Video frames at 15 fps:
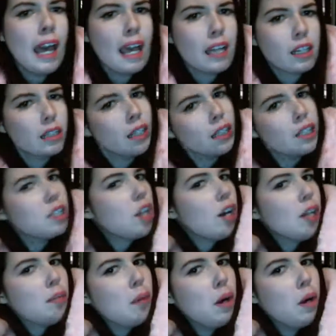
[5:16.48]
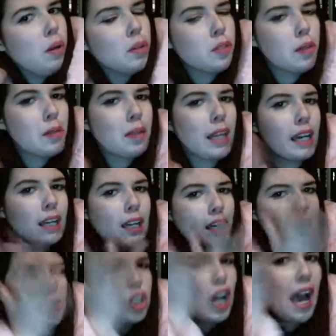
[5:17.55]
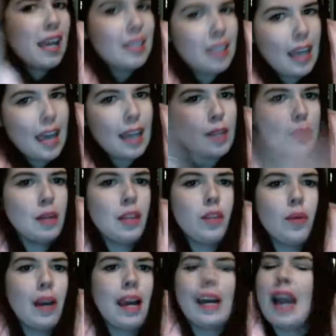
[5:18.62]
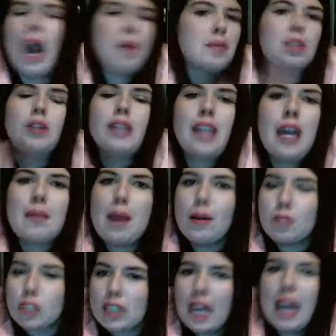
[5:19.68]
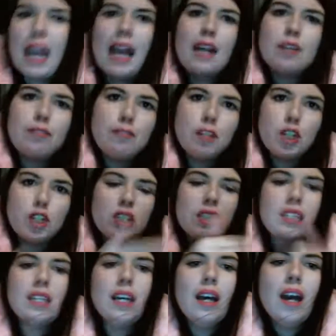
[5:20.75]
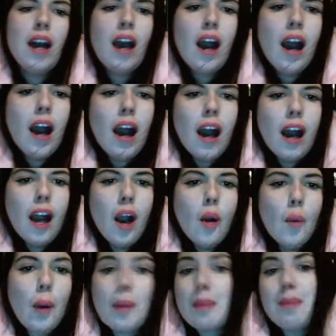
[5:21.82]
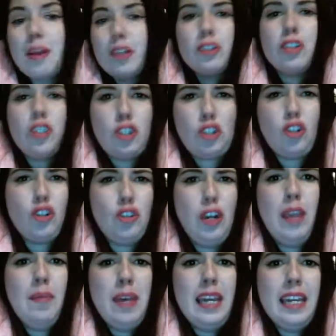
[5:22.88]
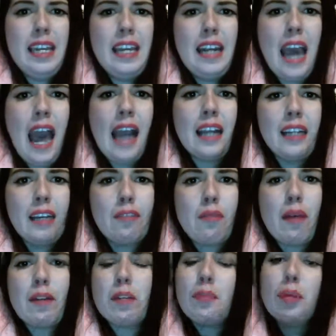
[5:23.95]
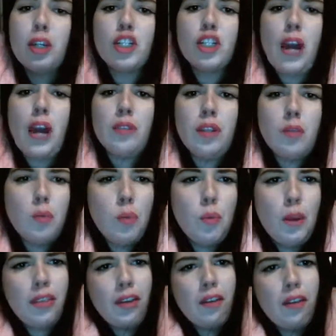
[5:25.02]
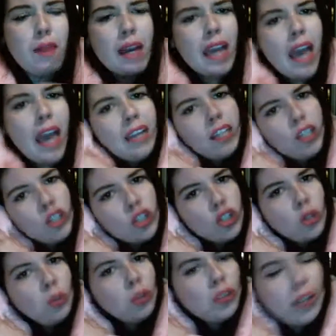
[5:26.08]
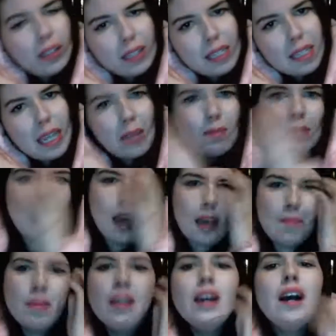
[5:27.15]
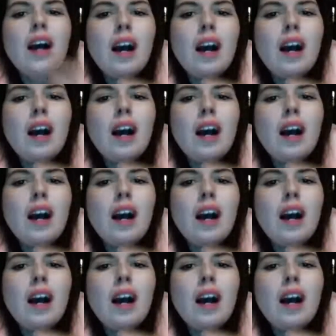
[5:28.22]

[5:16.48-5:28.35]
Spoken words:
hand-on-head starlet pose, or maybe like a jazz hand. But either way, I absolutely came out just hand first. While my mother is screaming in agony from having to push out the width of my head and shoulder at the same time,